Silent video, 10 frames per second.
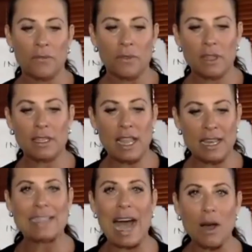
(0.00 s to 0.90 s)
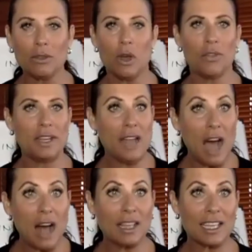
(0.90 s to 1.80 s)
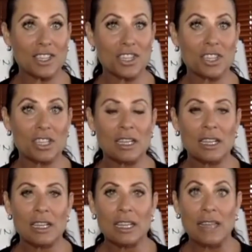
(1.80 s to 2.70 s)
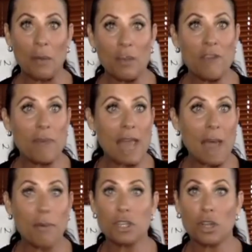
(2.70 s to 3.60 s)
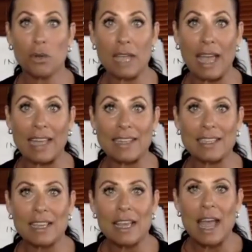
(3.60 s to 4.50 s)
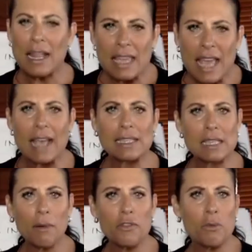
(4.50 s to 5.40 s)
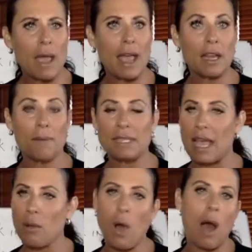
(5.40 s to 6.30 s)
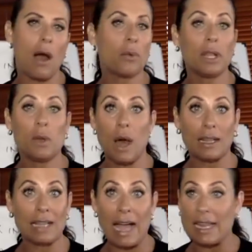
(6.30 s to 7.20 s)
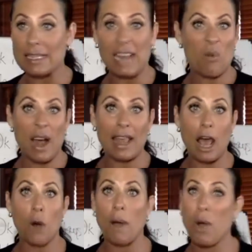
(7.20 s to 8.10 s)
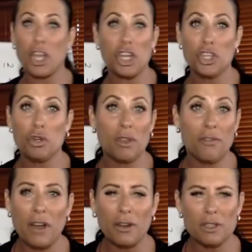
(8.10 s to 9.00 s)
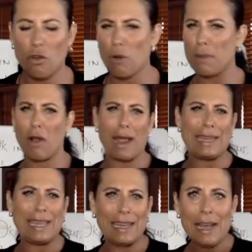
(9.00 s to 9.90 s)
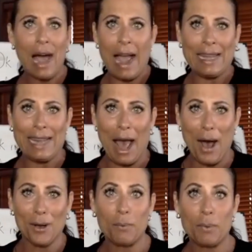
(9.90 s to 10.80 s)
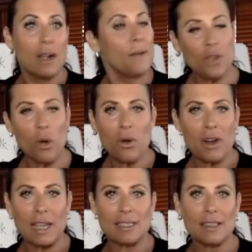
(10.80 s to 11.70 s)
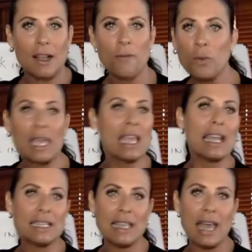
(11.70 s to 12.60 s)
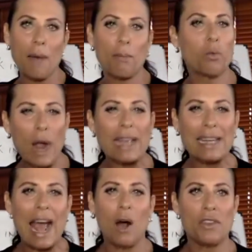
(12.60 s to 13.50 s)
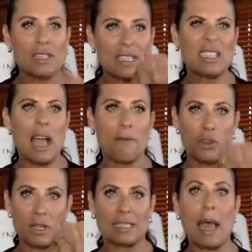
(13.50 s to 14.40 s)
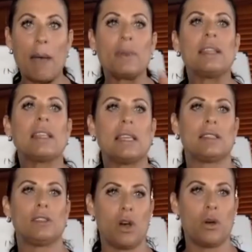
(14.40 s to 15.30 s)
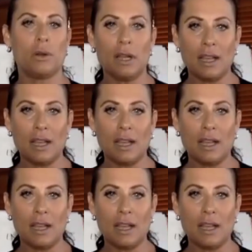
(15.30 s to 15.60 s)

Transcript: and download the knowledge that we've been able to create. And yeah, some of you may end up saying, wow, I really want guidance and I want help. I want you to do the funnels for me, or I need help. No worries. We can get to that. But right now, this is the time for you to step into this zone